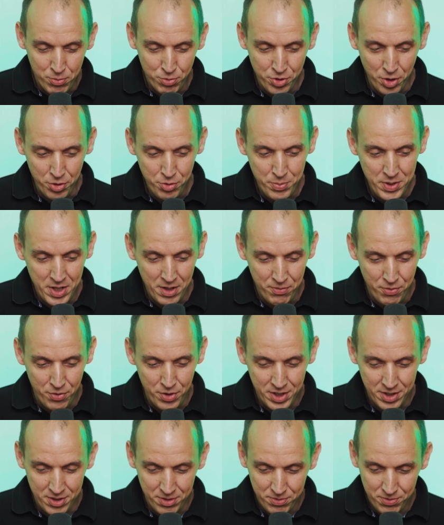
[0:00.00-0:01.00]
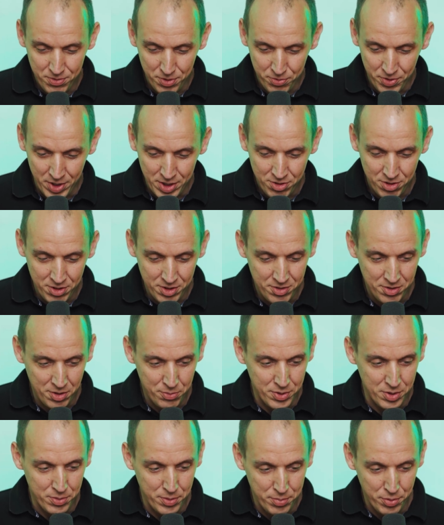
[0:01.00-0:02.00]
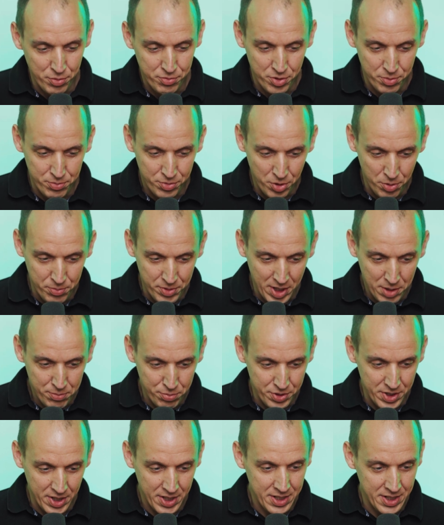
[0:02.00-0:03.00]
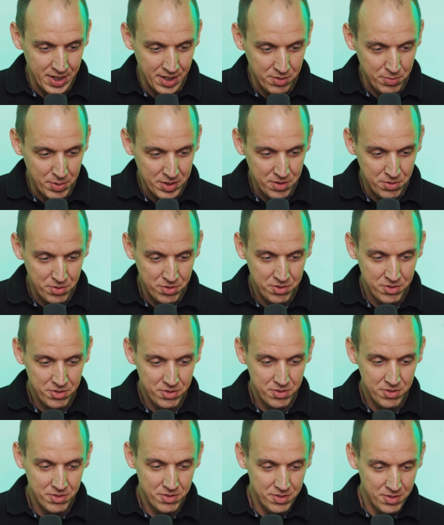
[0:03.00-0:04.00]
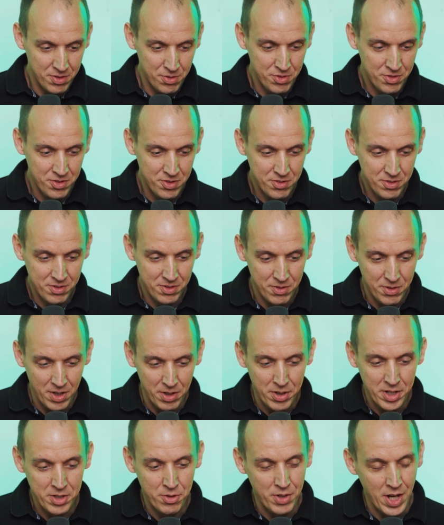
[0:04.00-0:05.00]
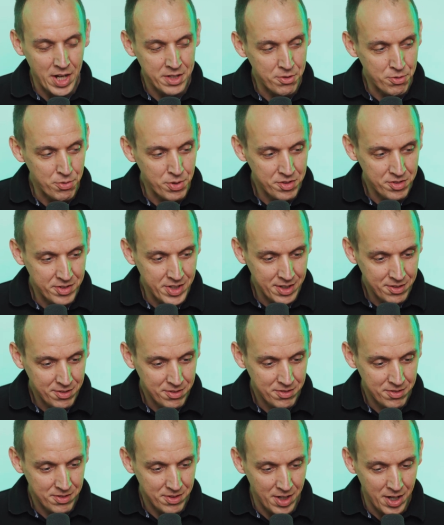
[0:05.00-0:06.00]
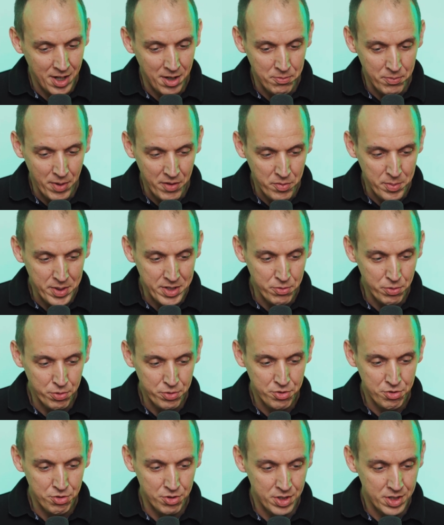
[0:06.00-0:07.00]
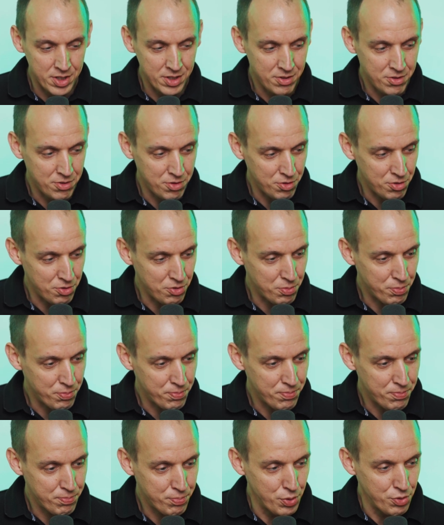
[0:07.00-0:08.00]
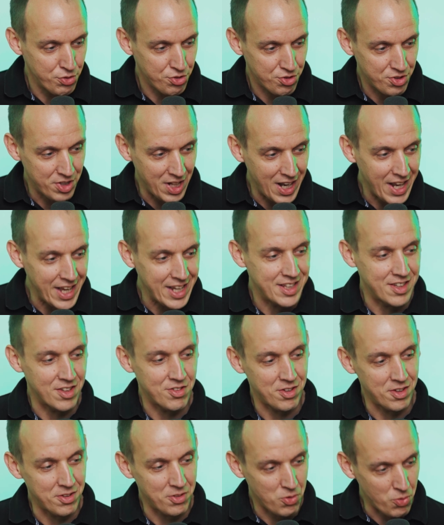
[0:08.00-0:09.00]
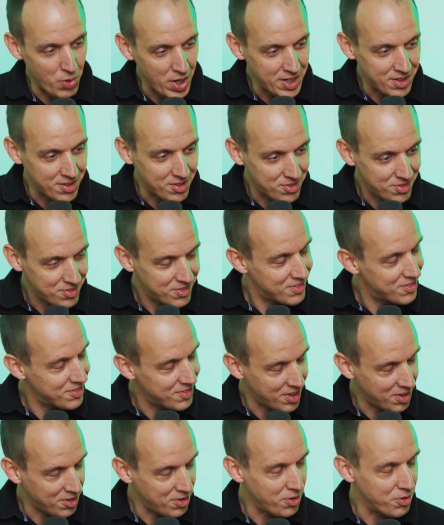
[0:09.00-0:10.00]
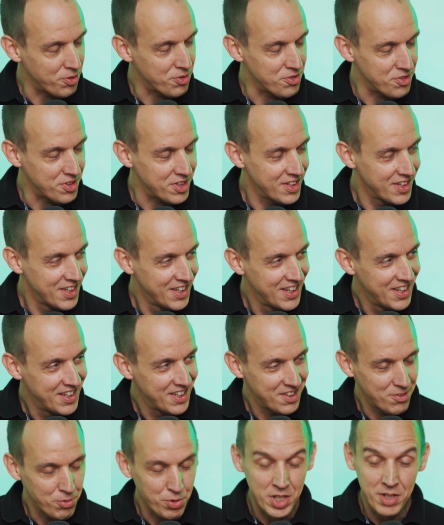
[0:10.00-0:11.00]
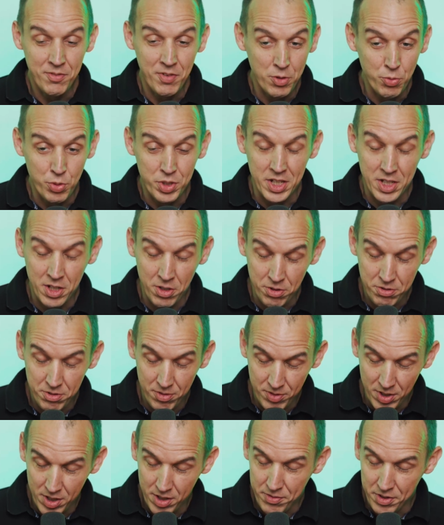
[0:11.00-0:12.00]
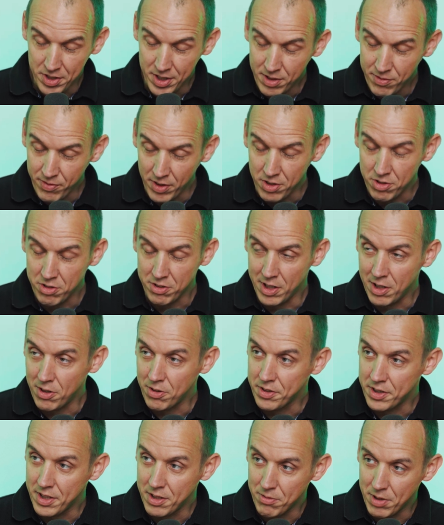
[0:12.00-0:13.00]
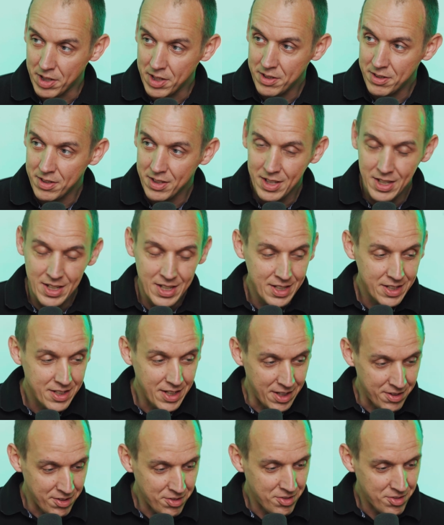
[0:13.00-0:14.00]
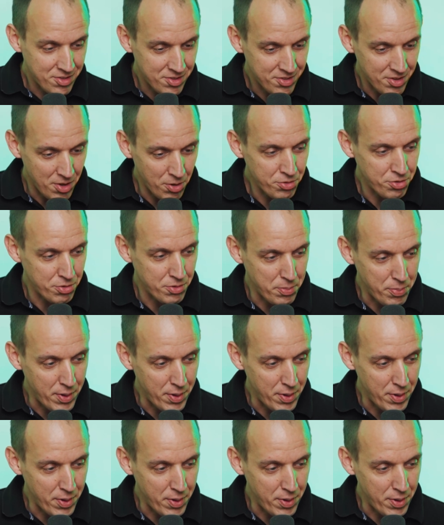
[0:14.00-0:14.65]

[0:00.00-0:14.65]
would not be afraid of actually stopping people from coming up with ideas, but there is this rather other risk that everybody will try to push the latest and greatest technology, even with the cost of delivering functionality, right? And this is also a